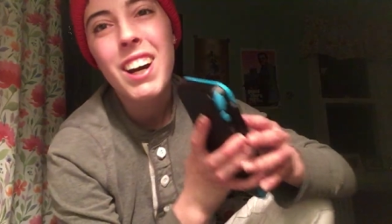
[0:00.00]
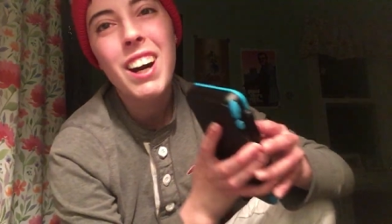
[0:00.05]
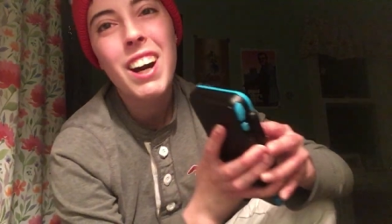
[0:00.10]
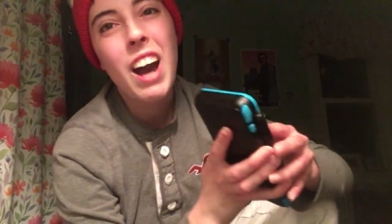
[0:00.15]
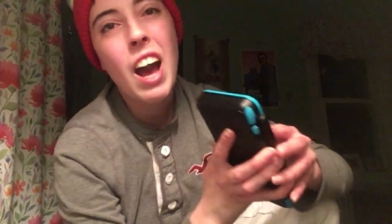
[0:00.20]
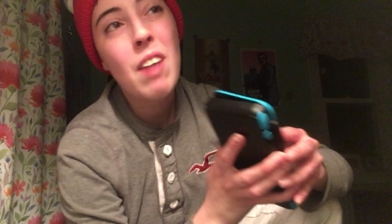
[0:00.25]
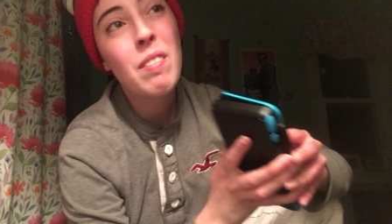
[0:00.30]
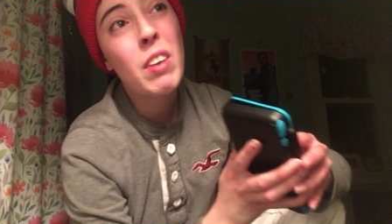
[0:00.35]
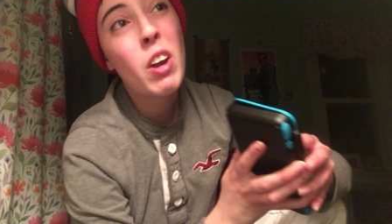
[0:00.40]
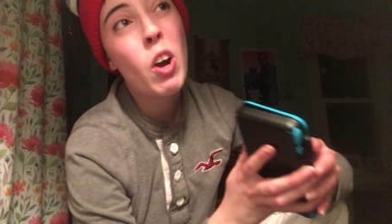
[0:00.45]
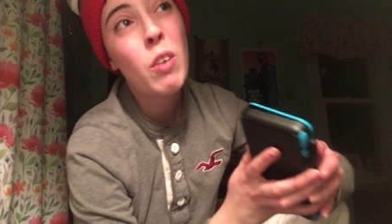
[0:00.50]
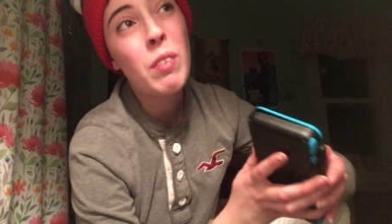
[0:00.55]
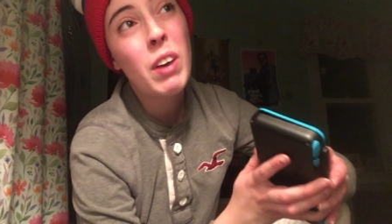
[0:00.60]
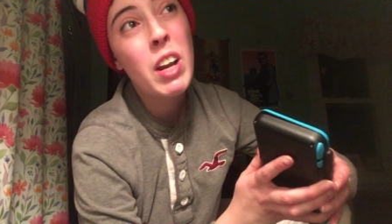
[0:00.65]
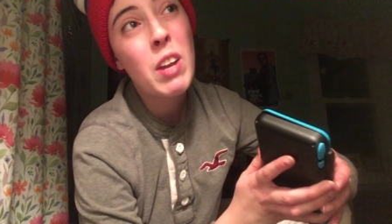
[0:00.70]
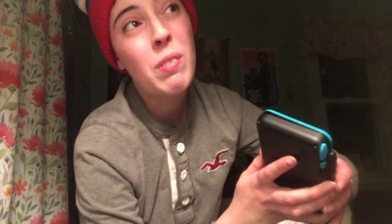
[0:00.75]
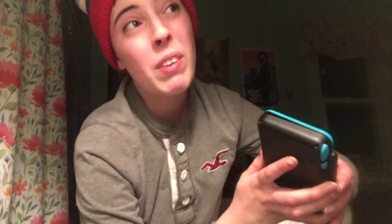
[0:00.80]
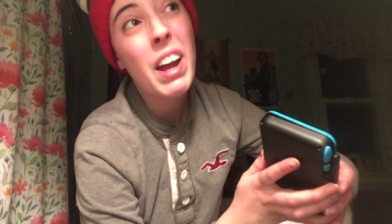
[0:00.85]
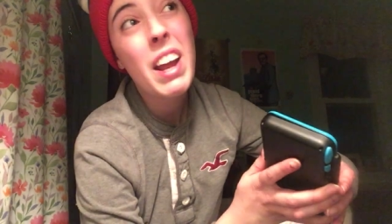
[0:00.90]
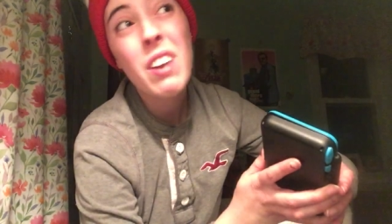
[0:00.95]
Uh, I have my own
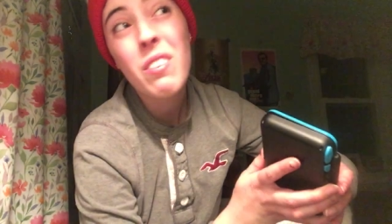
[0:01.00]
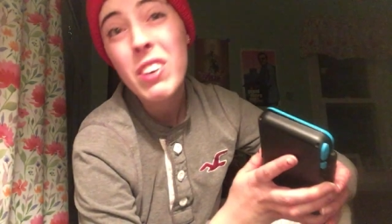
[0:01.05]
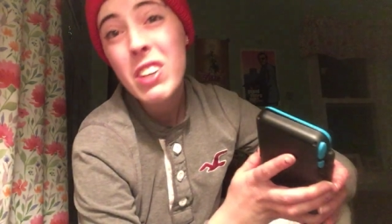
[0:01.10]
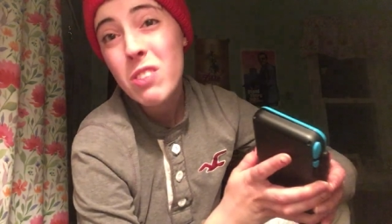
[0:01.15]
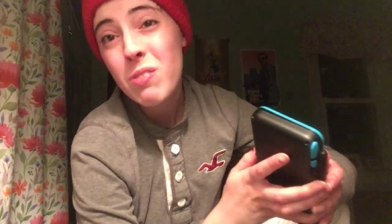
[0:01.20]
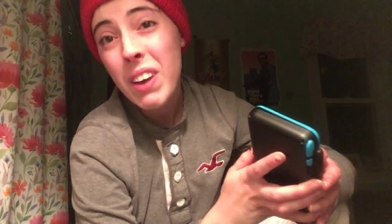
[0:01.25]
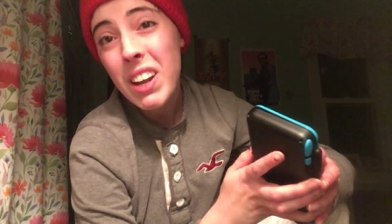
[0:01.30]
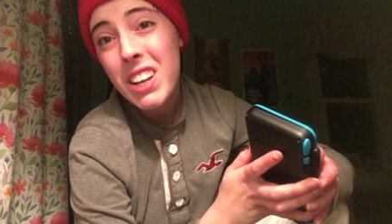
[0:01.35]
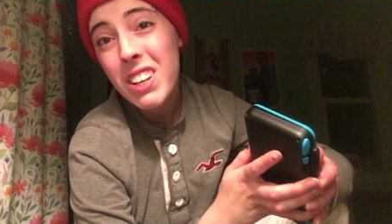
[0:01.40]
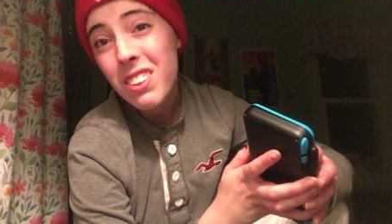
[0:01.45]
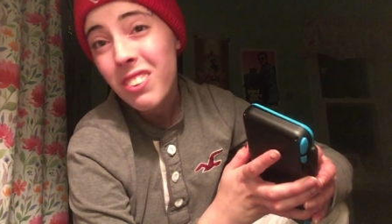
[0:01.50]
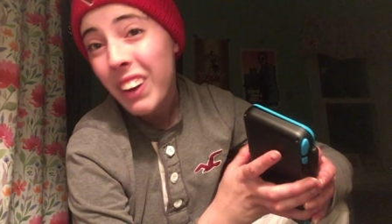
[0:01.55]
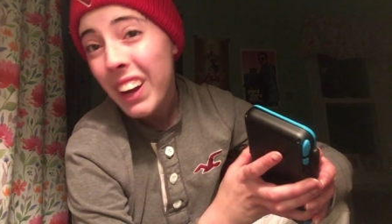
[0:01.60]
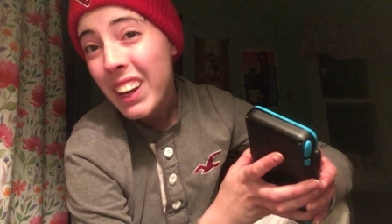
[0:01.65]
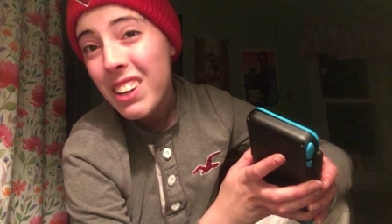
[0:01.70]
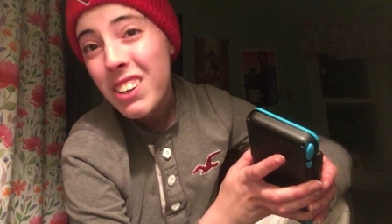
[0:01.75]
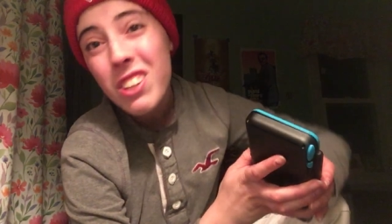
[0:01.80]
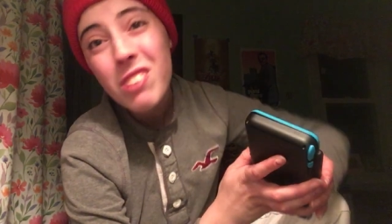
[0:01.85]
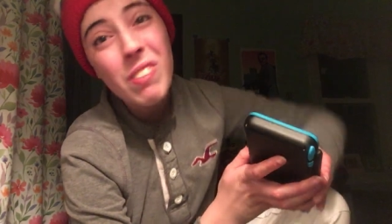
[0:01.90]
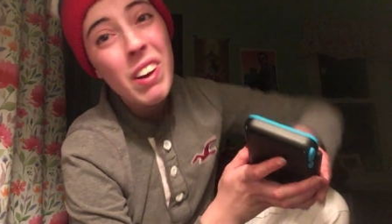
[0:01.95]
money, but I didn't want to spend it, so
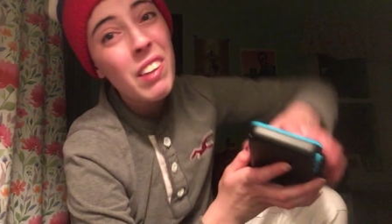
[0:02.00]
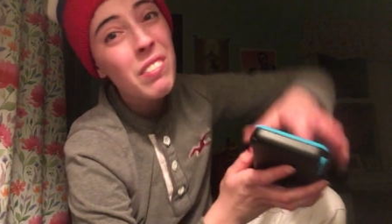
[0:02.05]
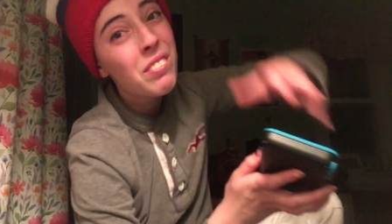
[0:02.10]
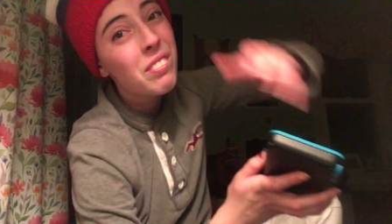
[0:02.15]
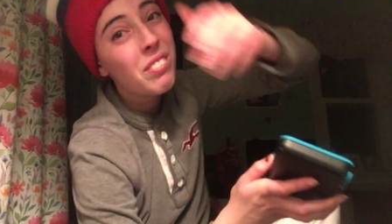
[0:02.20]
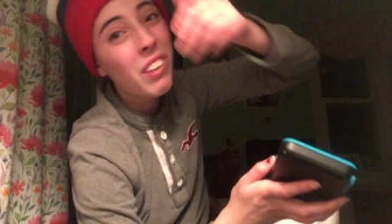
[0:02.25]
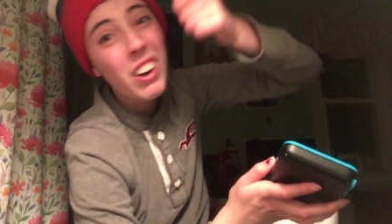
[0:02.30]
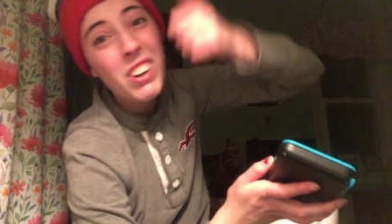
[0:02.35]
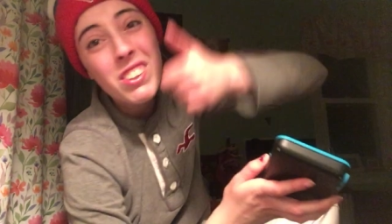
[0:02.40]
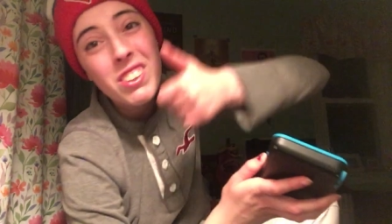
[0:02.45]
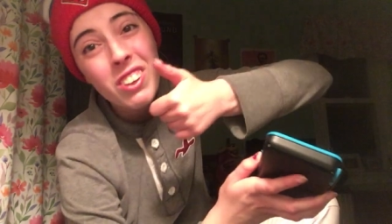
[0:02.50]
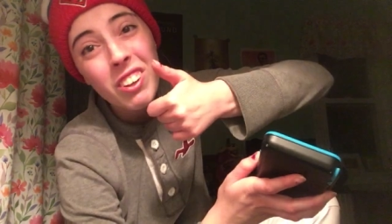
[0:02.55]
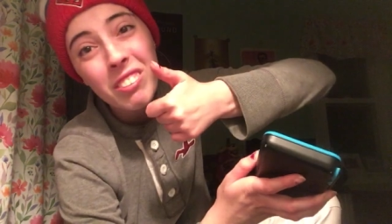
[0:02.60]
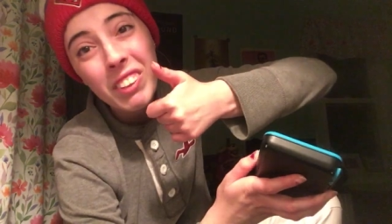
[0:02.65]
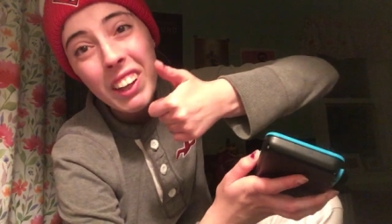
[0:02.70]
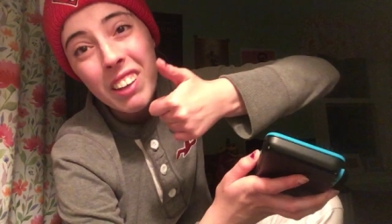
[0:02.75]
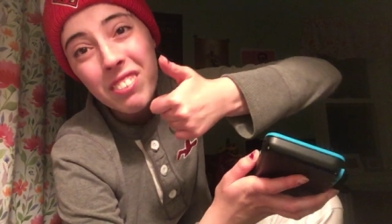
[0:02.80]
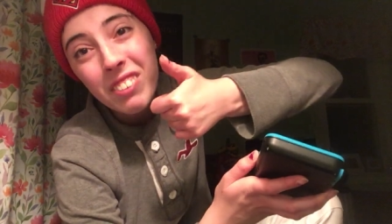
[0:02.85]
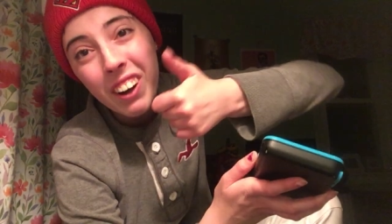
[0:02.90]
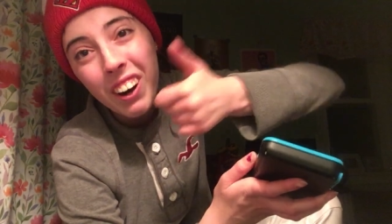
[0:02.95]
I used my Barnes &
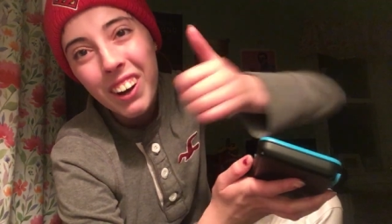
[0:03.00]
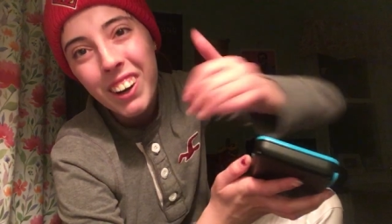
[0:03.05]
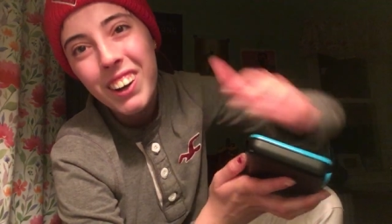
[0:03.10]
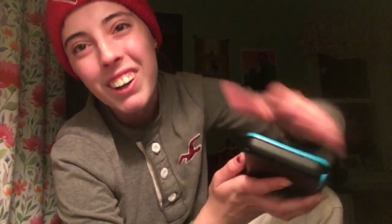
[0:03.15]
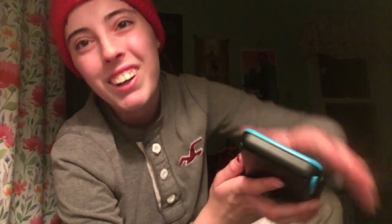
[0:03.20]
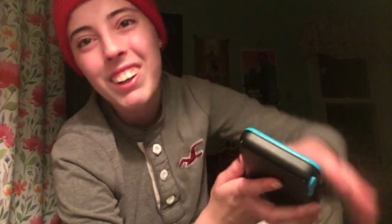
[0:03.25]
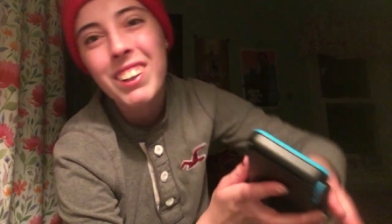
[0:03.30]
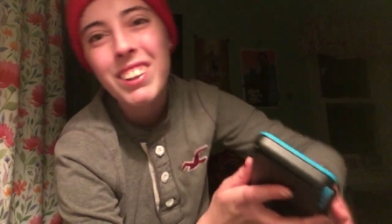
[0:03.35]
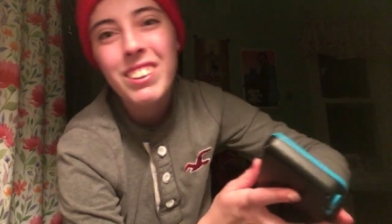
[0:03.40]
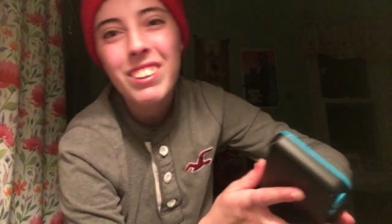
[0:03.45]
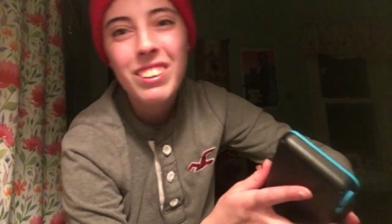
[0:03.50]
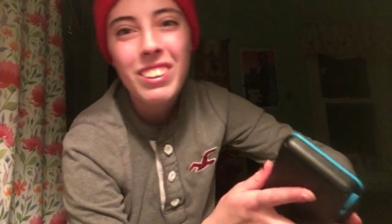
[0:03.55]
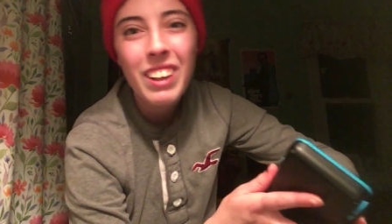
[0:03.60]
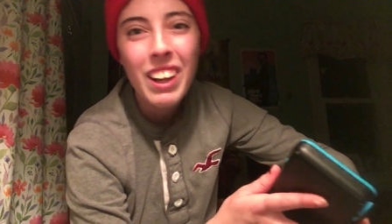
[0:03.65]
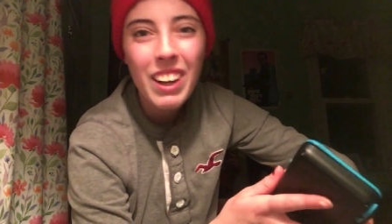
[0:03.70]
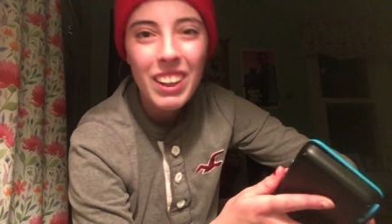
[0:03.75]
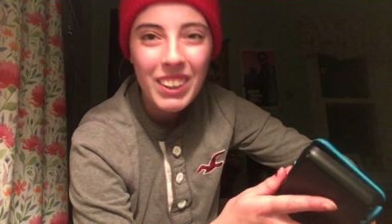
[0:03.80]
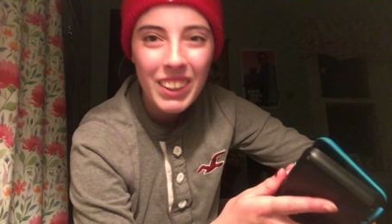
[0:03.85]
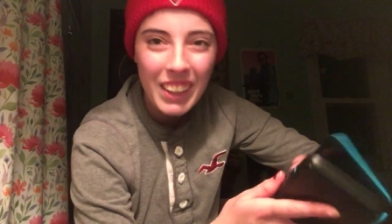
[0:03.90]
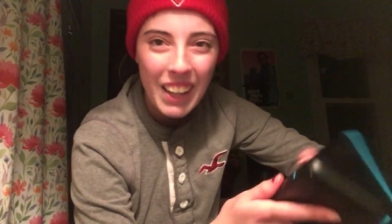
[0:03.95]
Noble gift card.
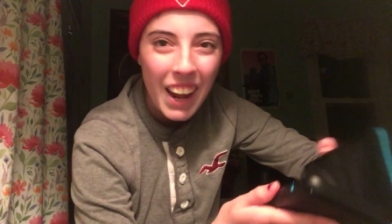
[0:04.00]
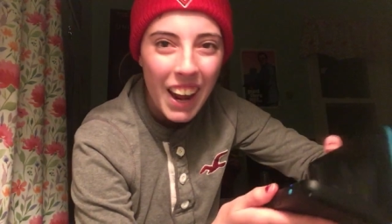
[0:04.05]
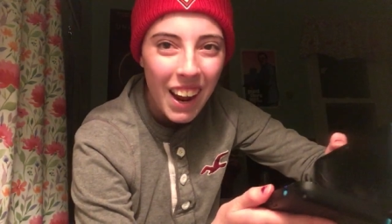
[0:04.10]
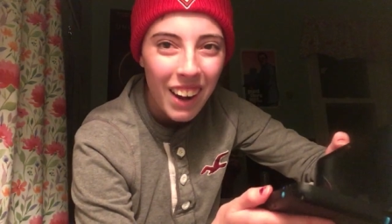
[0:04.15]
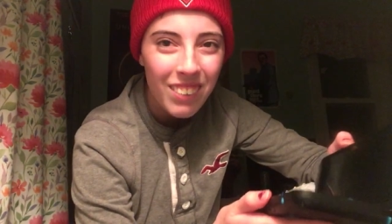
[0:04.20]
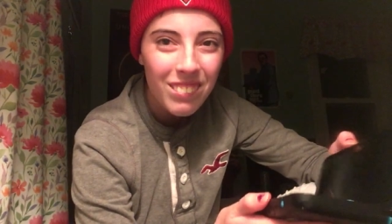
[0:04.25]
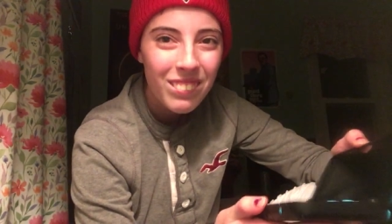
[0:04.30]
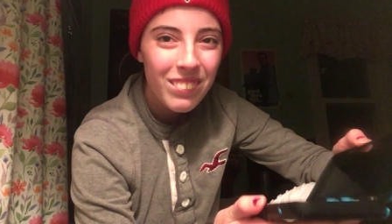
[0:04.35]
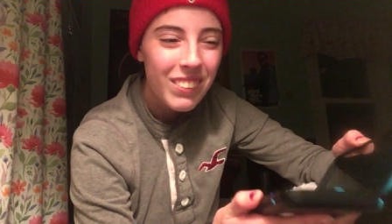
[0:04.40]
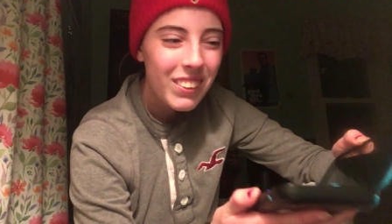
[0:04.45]
Yeah.